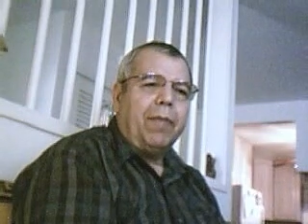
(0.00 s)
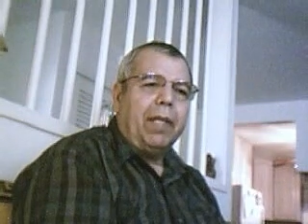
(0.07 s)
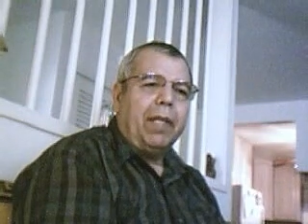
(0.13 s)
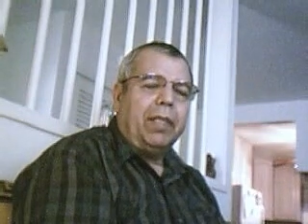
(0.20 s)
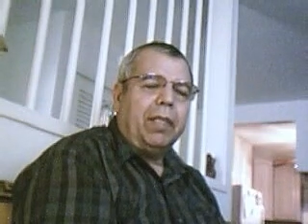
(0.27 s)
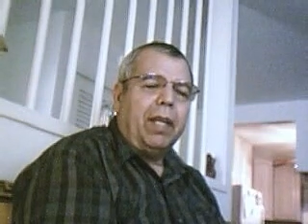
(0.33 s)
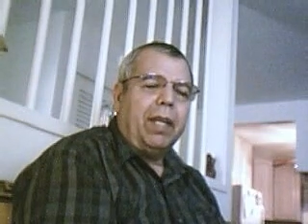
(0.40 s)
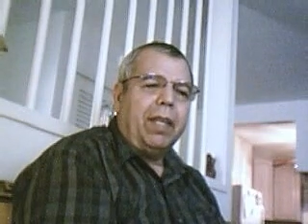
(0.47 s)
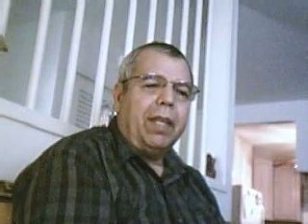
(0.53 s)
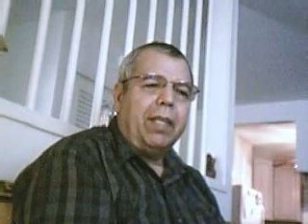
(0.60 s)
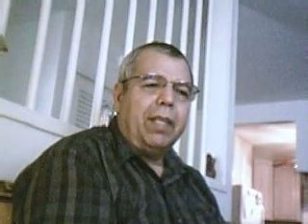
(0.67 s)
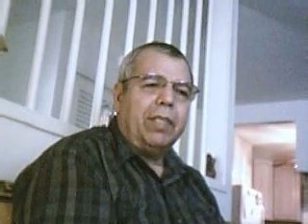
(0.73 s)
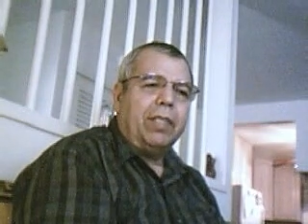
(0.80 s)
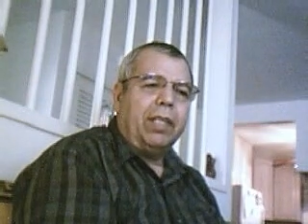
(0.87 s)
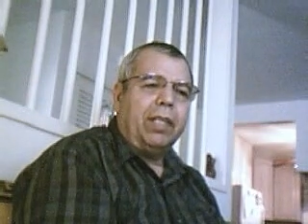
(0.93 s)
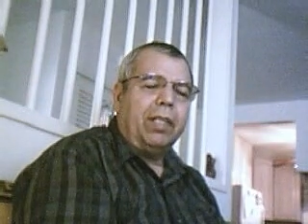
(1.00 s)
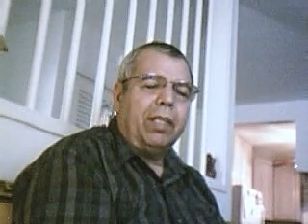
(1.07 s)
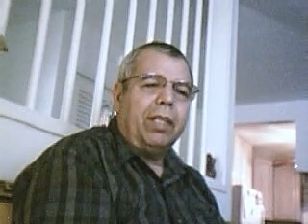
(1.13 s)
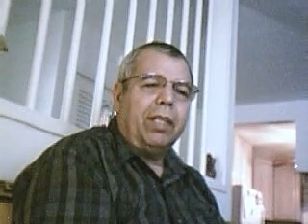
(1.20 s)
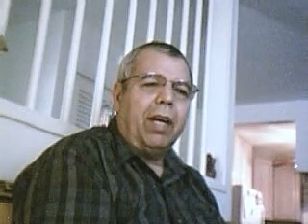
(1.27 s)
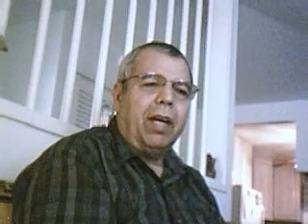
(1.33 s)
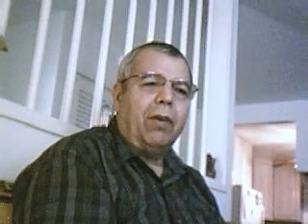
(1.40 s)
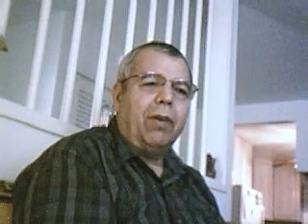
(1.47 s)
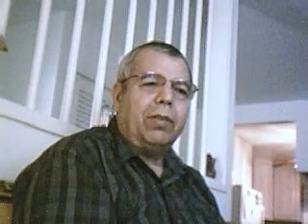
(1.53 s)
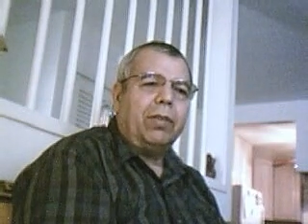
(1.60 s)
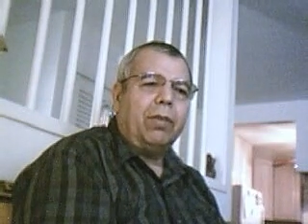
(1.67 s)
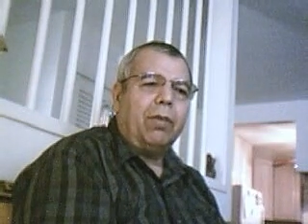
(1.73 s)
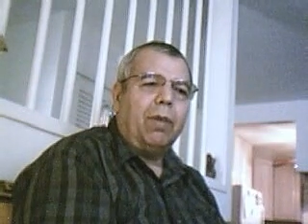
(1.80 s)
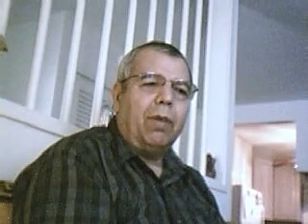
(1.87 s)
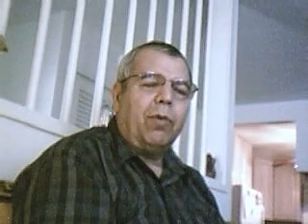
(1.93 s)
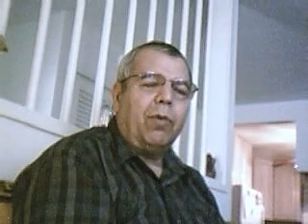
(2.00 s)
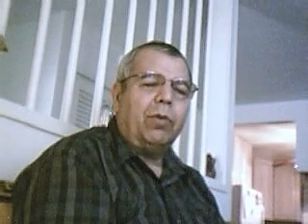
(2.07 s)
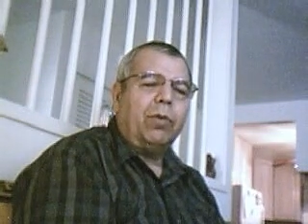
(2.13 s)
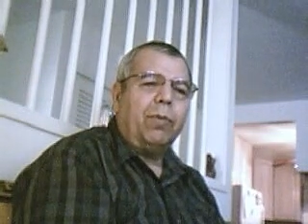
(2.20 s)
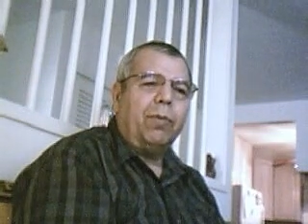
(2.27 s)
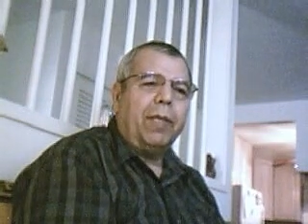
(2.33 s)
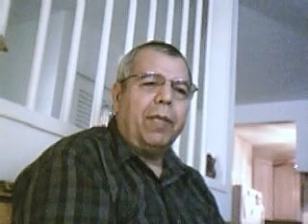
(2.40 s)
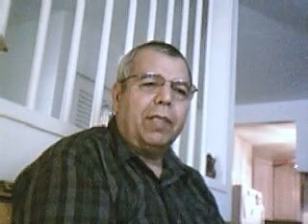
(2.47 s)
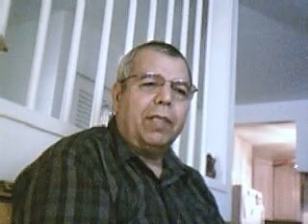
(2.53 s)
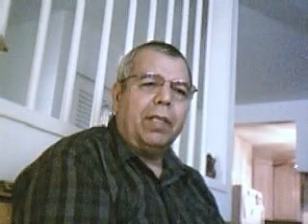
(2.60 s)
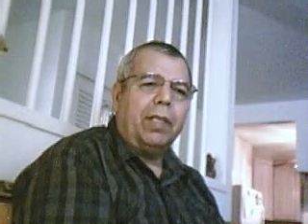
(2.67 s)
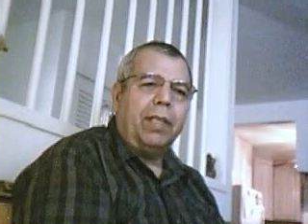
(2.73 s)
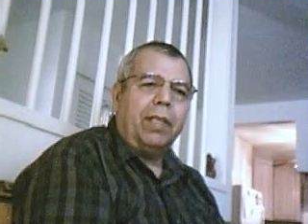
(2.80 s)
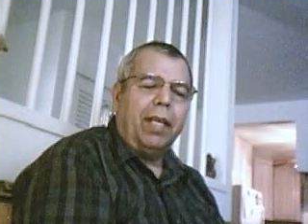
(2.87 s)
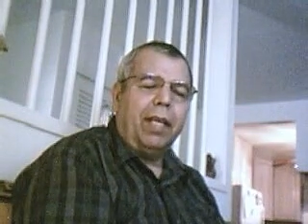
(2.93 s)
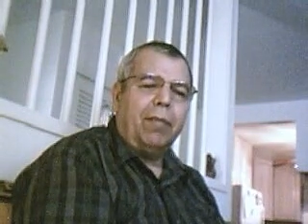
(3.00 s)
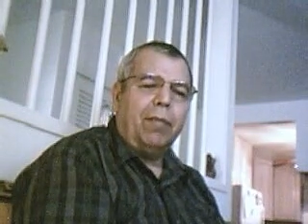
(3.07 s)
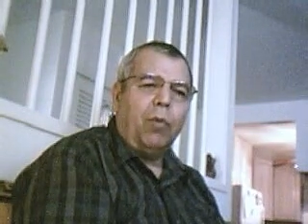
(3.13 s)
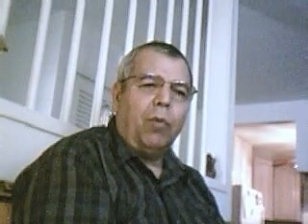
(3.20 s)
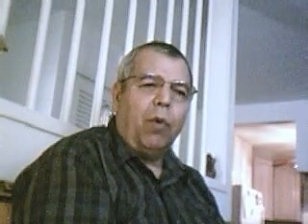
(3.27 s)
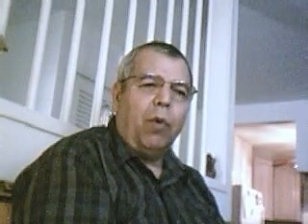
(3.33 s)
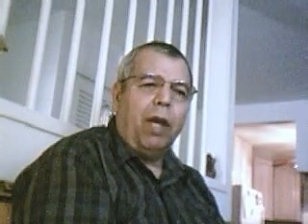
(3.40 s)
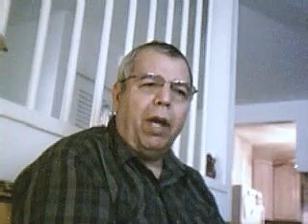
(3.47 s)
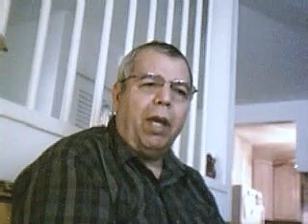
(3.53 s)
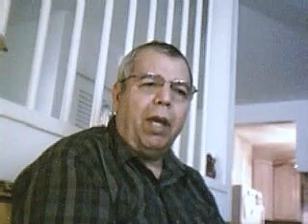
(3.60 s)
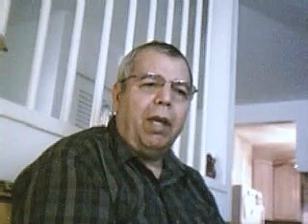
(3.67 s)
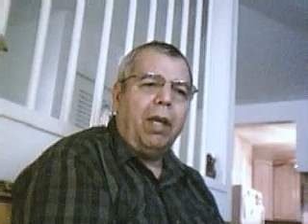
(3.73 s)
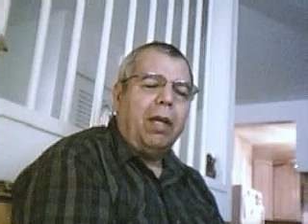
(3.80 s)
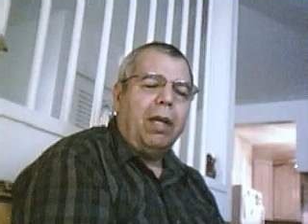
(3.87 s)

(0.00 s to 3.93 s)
until things settle down, so I'm going to basically take them away